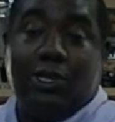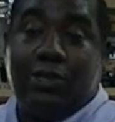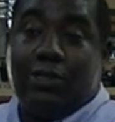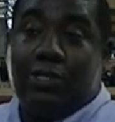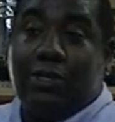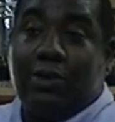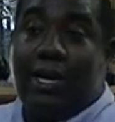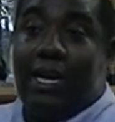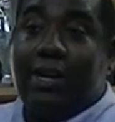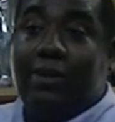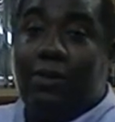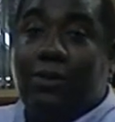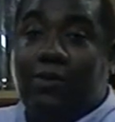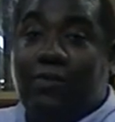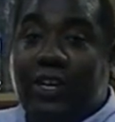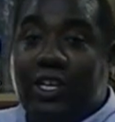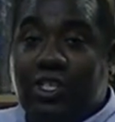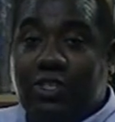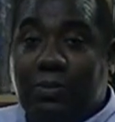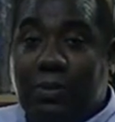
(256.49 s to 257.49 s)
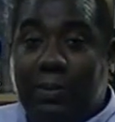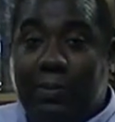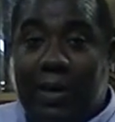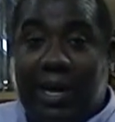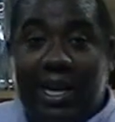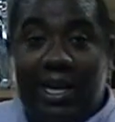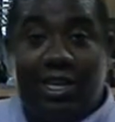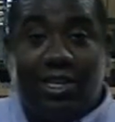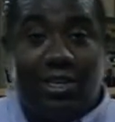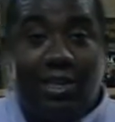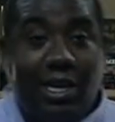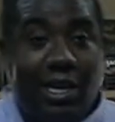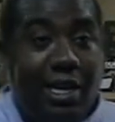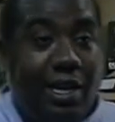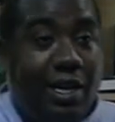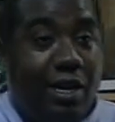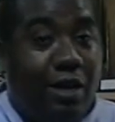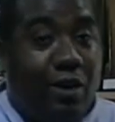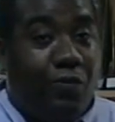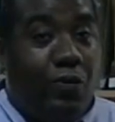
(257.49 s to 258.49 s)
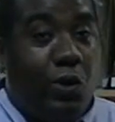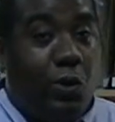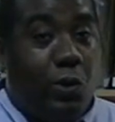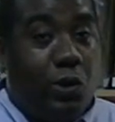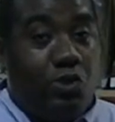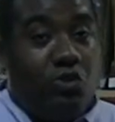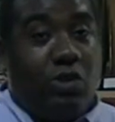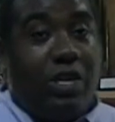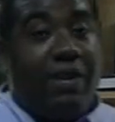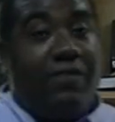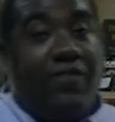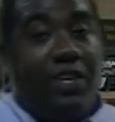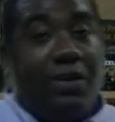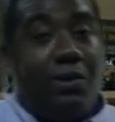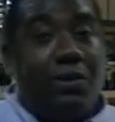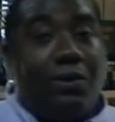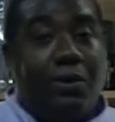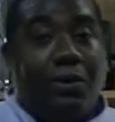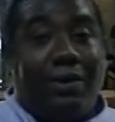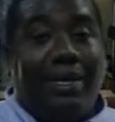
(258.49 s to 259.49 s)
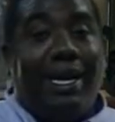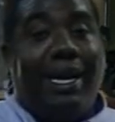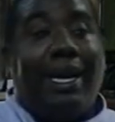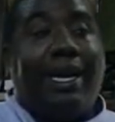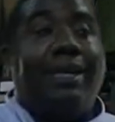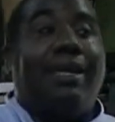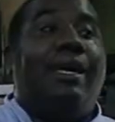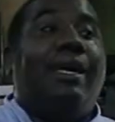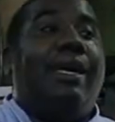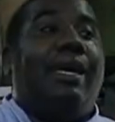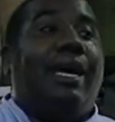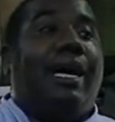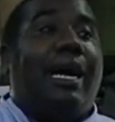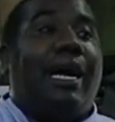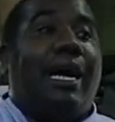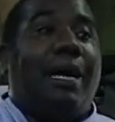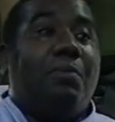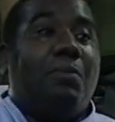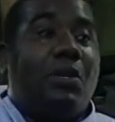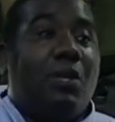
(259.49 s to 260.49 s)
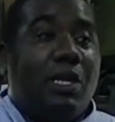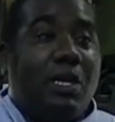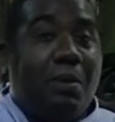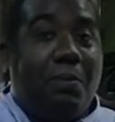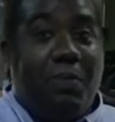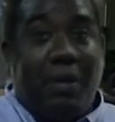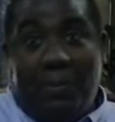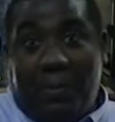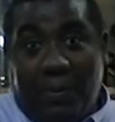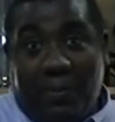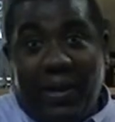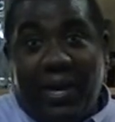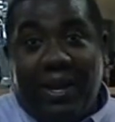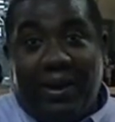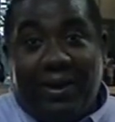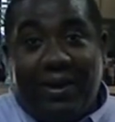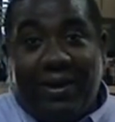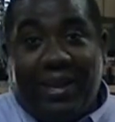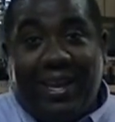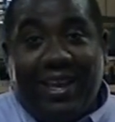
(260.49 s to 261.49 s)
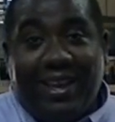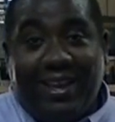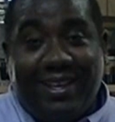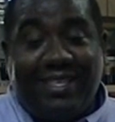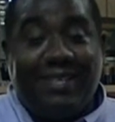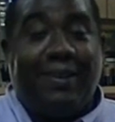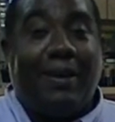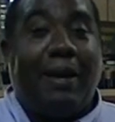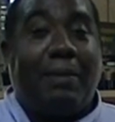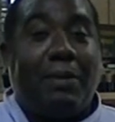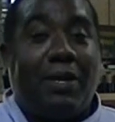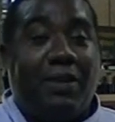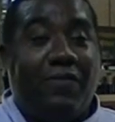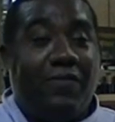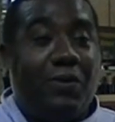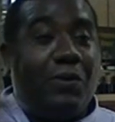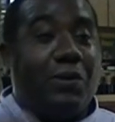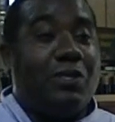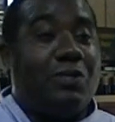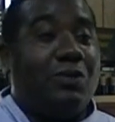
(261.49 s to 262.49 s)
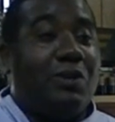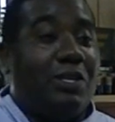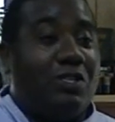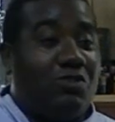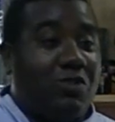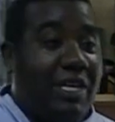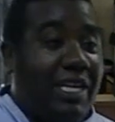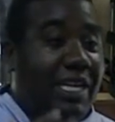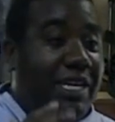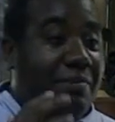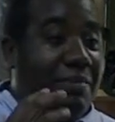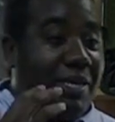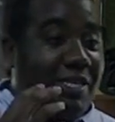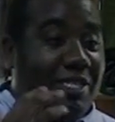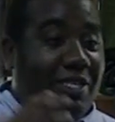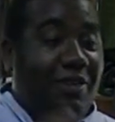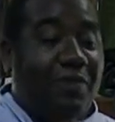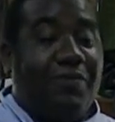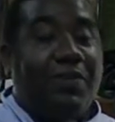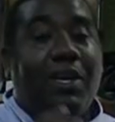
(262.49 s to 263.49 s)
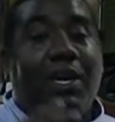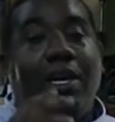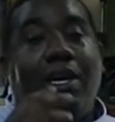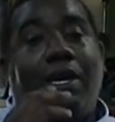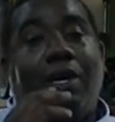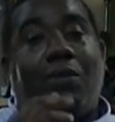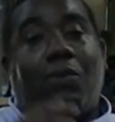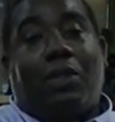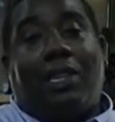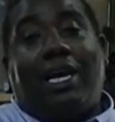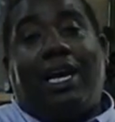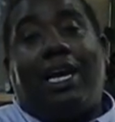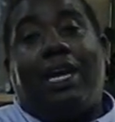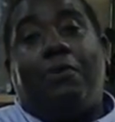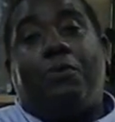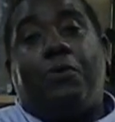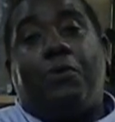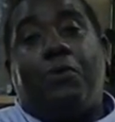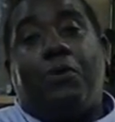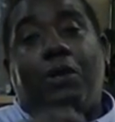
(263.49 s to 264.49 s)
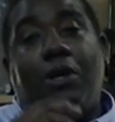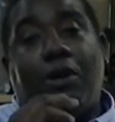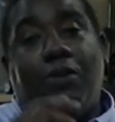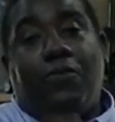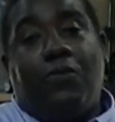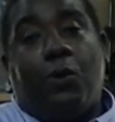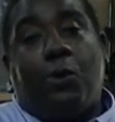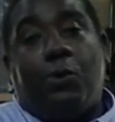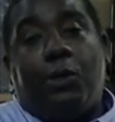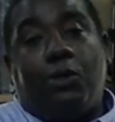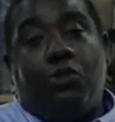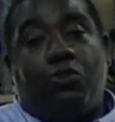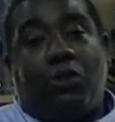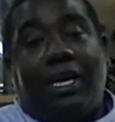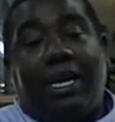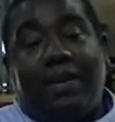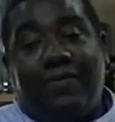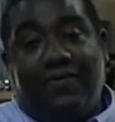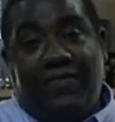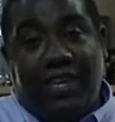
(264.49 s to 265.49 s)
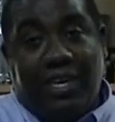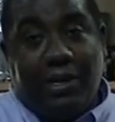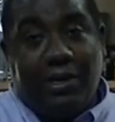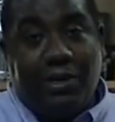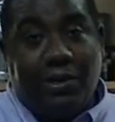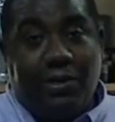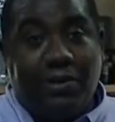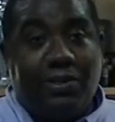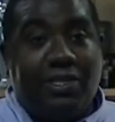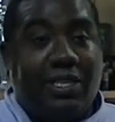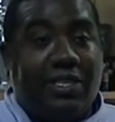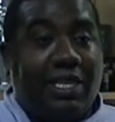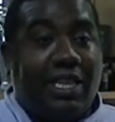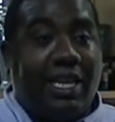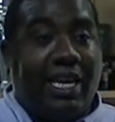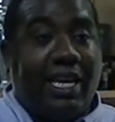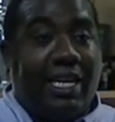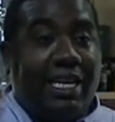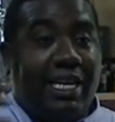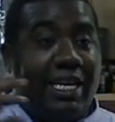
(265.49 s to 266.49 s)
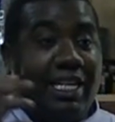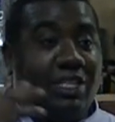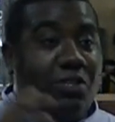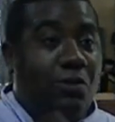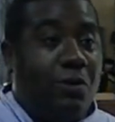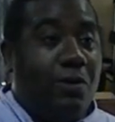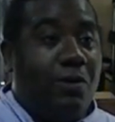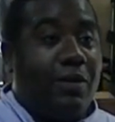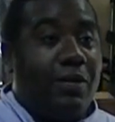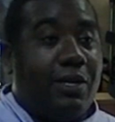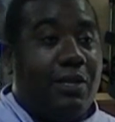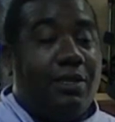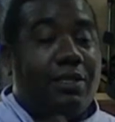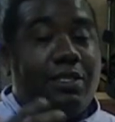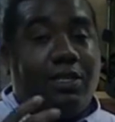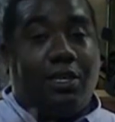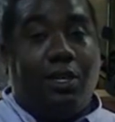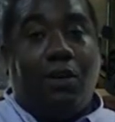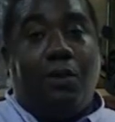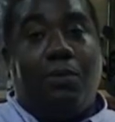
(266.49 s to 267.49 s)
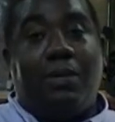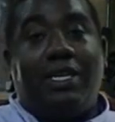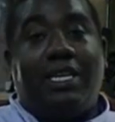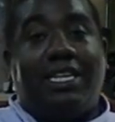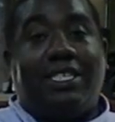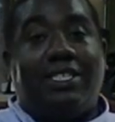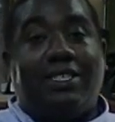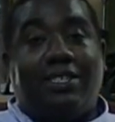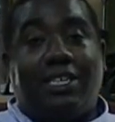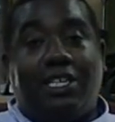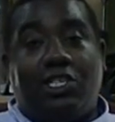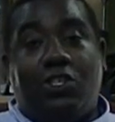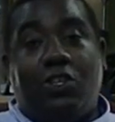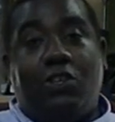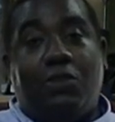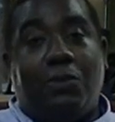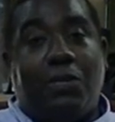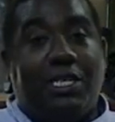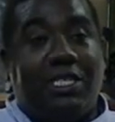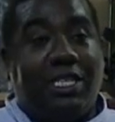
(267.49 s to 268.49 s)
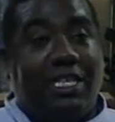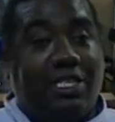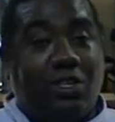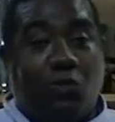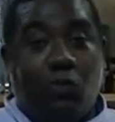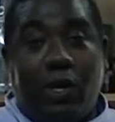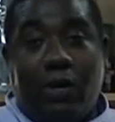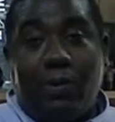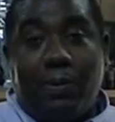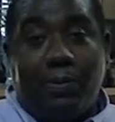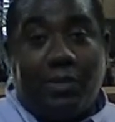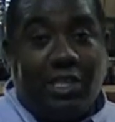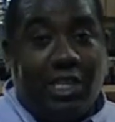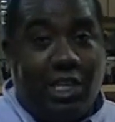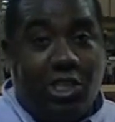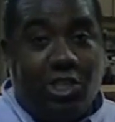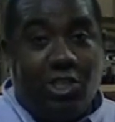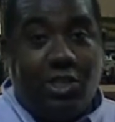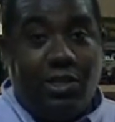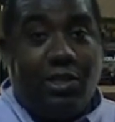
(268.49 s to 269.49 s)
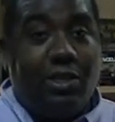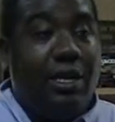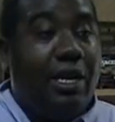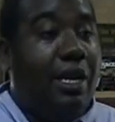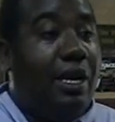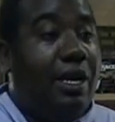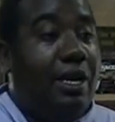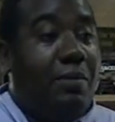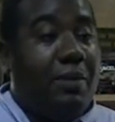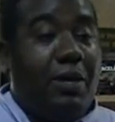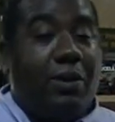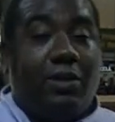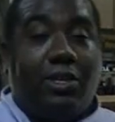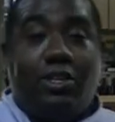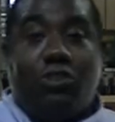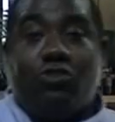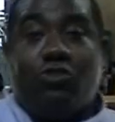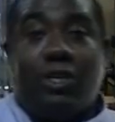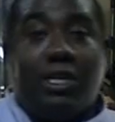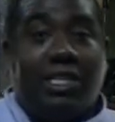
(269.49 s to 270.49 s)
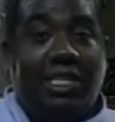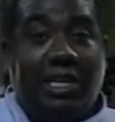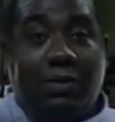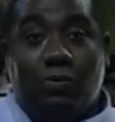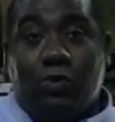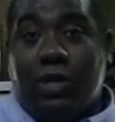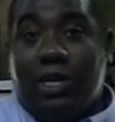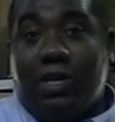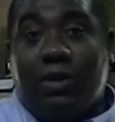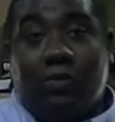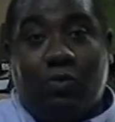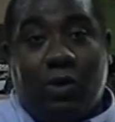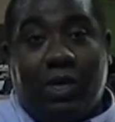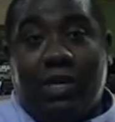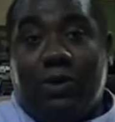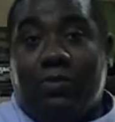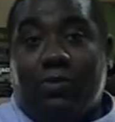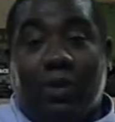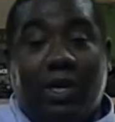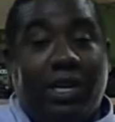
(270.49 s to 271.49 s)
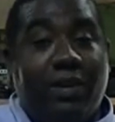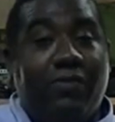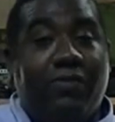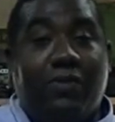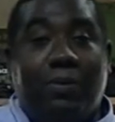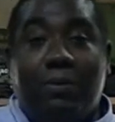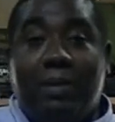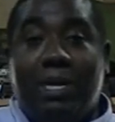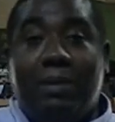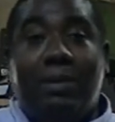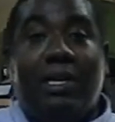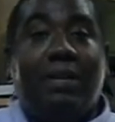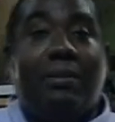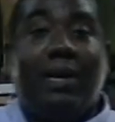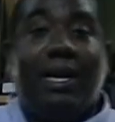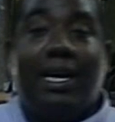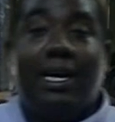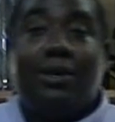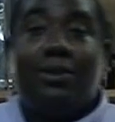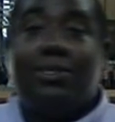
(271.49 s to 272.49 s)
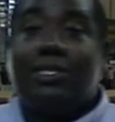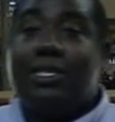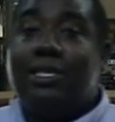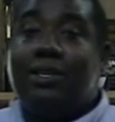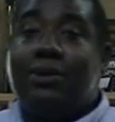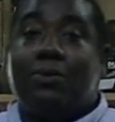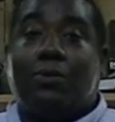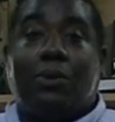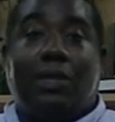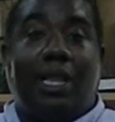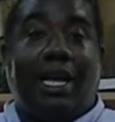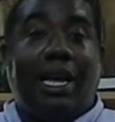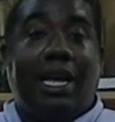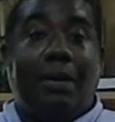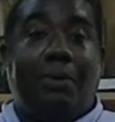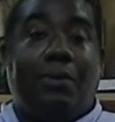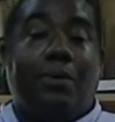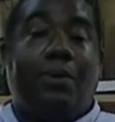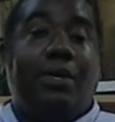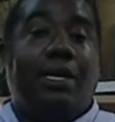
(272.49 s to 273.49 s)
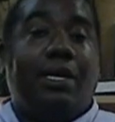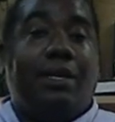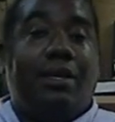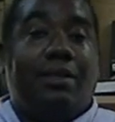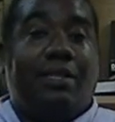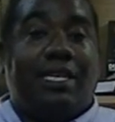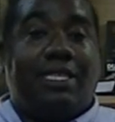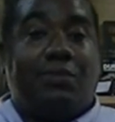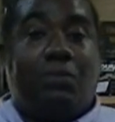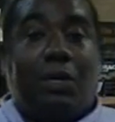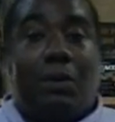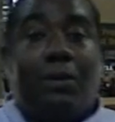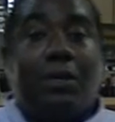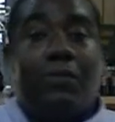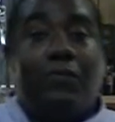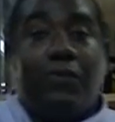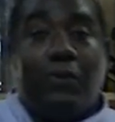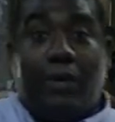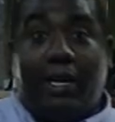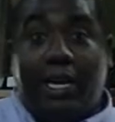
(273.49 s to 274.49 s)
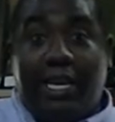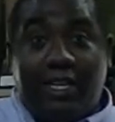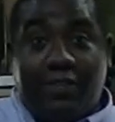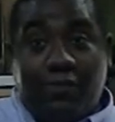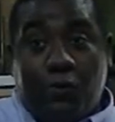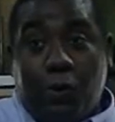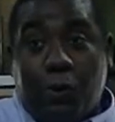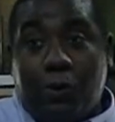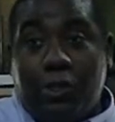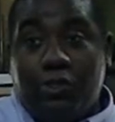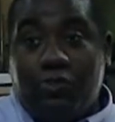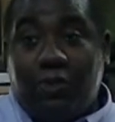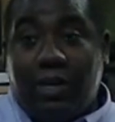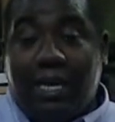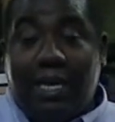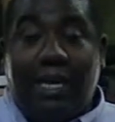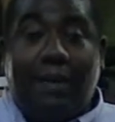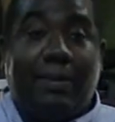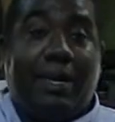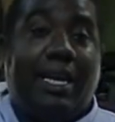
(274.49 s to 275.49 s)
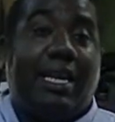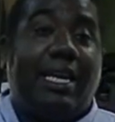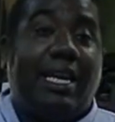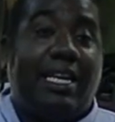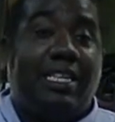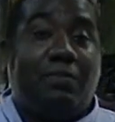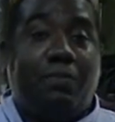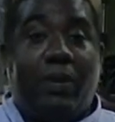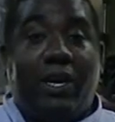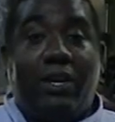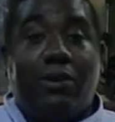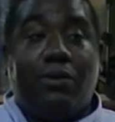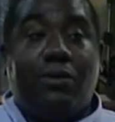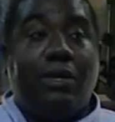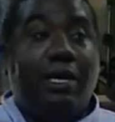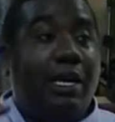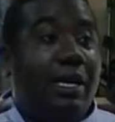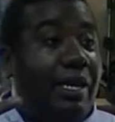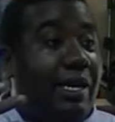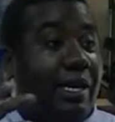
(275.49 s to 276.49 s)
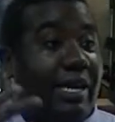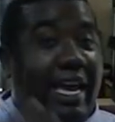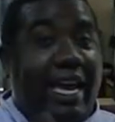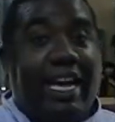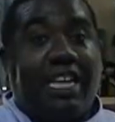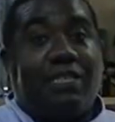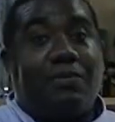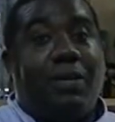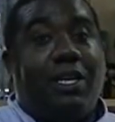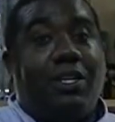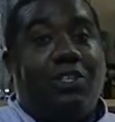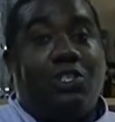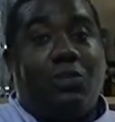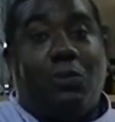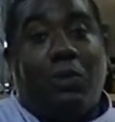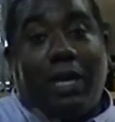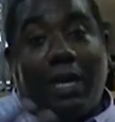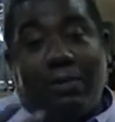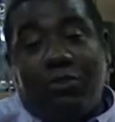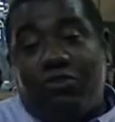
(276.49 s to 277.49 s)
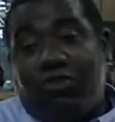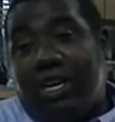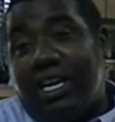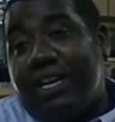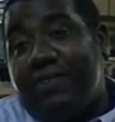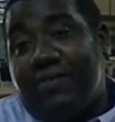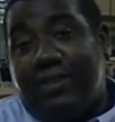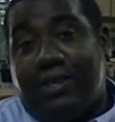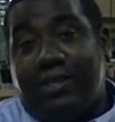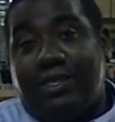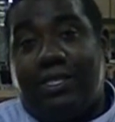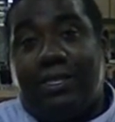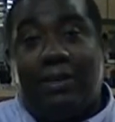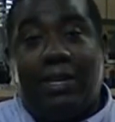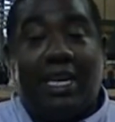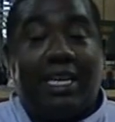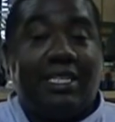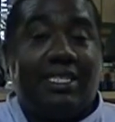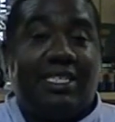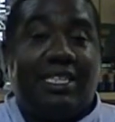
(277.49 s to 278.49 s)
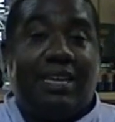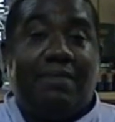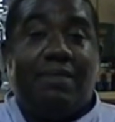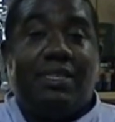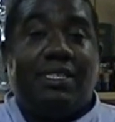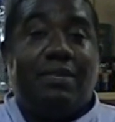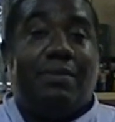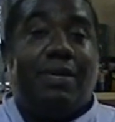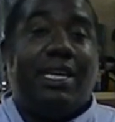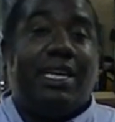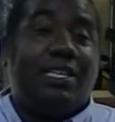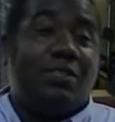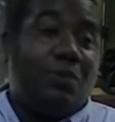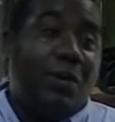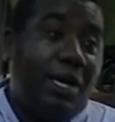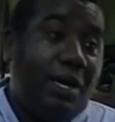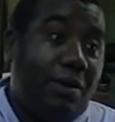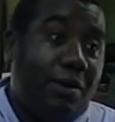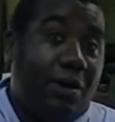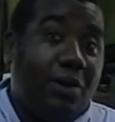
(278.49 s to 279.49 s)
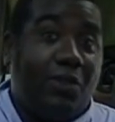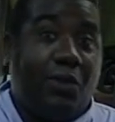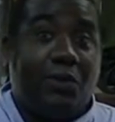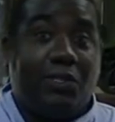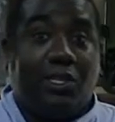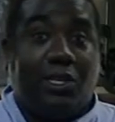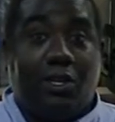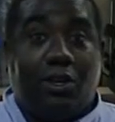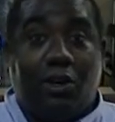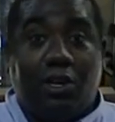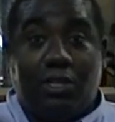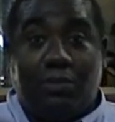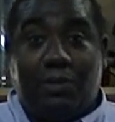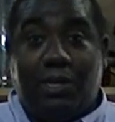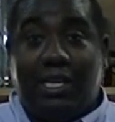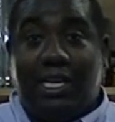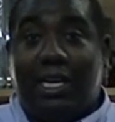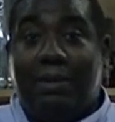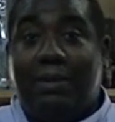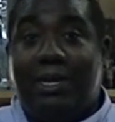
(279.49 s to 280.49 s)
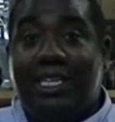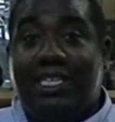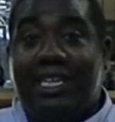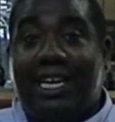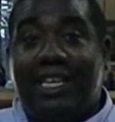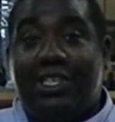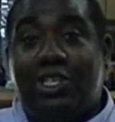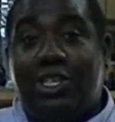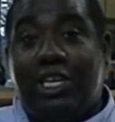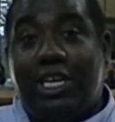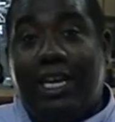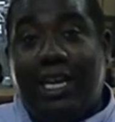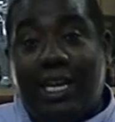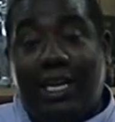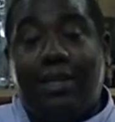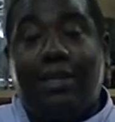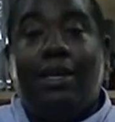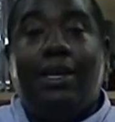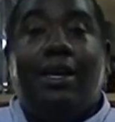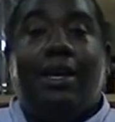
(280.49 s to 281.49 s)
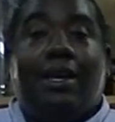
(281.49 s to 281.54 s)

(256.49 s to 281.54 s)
year, so I don't know if I should be buying a four-wheel drive vehicle or not. I'm going to be prepared. So I'm going to focus on trying to get myself a reliable four-wheel drive vehicle, something like a Toyota Tacoma. That's something I chose because it has a great reputation. Apparently the trucks keep running and running and running for many, many miles, and they're reliable. That's what I'm looking for. It has four-wheel drive, and it has better gas mileage than what I'm driving. So that can save me some money as well, although it's going to cost me a lot of money to actually get it.